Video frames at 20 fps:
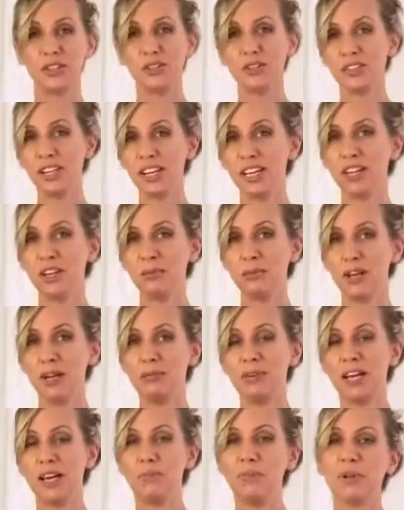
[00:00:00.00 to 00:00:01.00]
you'll take your
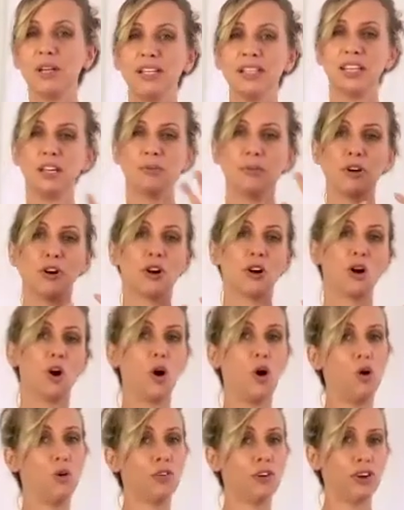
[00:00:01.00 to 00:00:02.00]
baby and place him or her
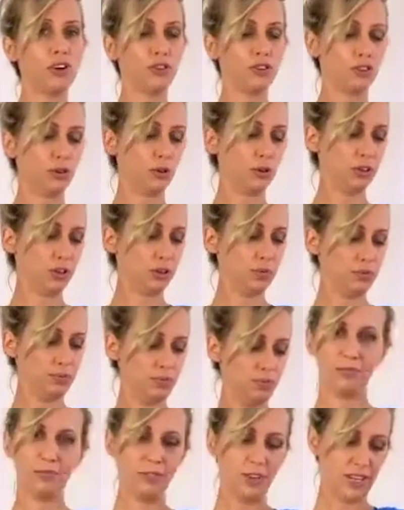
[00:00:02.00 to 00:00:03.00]
over your shoulder,
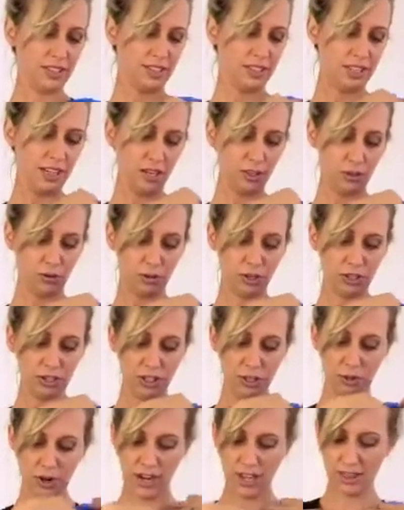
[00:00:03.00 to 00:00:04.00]
facing in towards
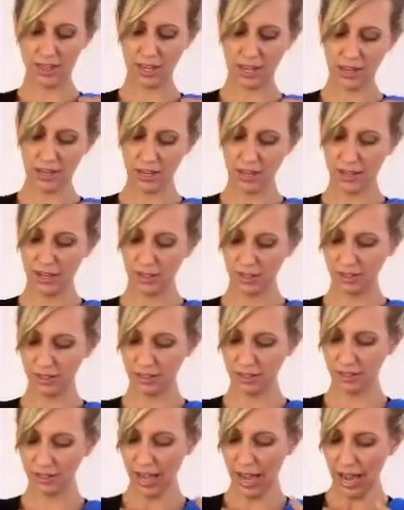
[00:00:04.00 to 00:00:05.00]
you, and then
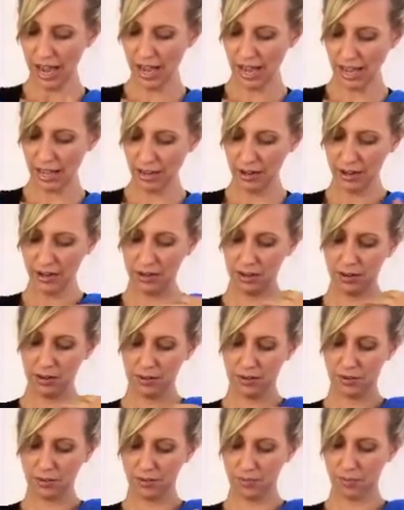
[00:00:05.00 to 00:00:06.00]
slide
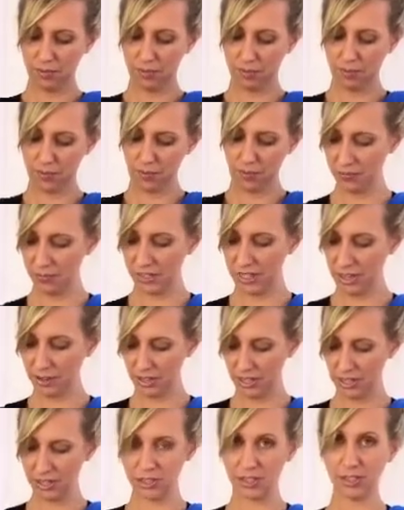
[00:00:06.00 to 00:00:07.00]
down
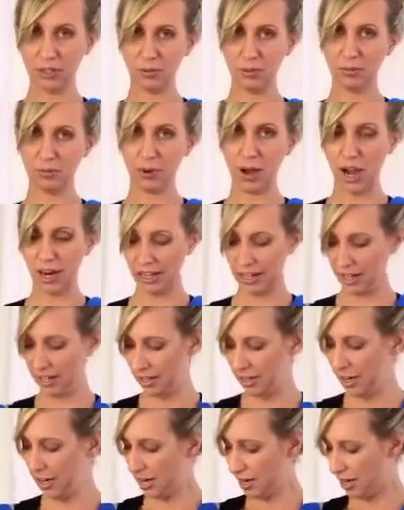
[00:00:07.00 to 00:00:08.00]
into the
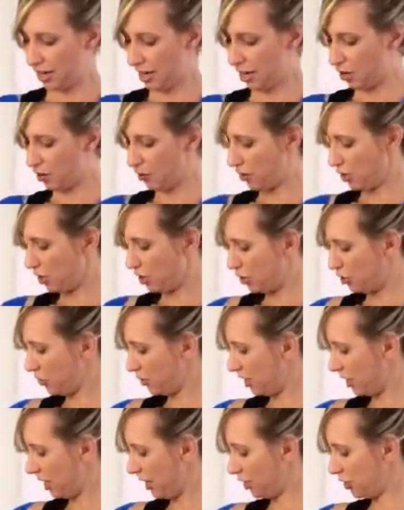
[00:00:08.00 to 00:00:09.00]
pocket. Now, you
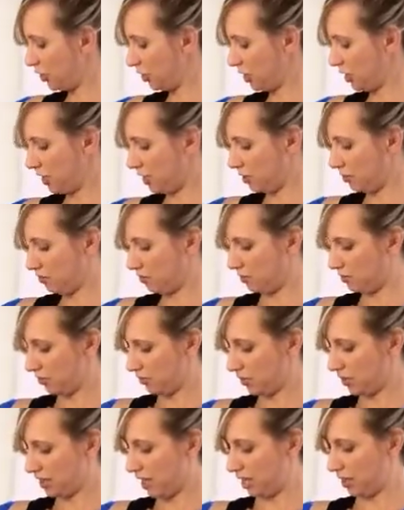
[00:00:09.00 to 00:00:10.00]
can actually
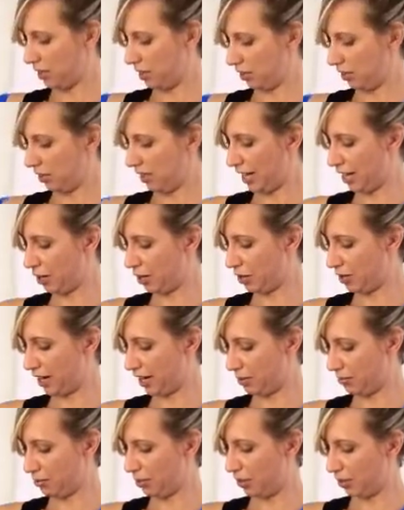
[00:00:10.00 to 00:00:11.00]
take a layer
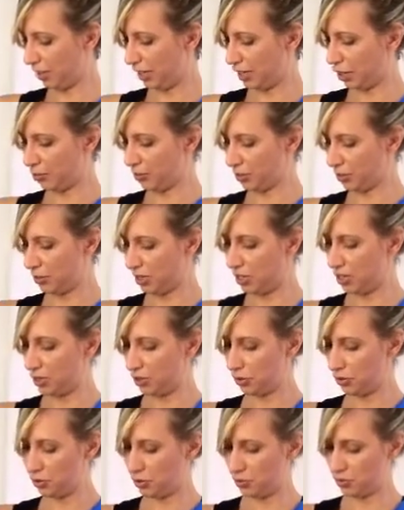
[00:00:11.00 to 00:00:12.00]
and put a layer between
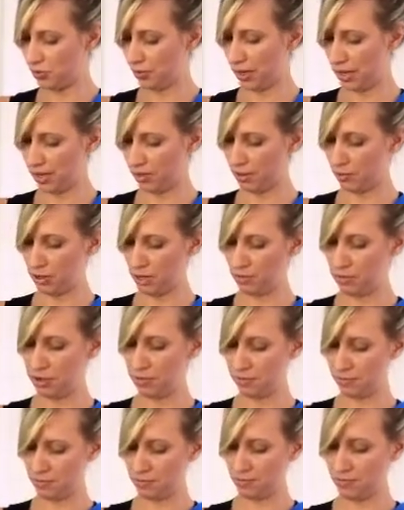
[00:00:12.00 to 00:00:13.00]
you and the
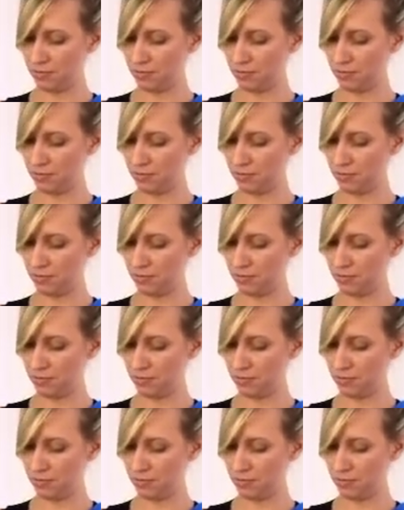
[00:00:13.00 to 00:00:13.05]
baby,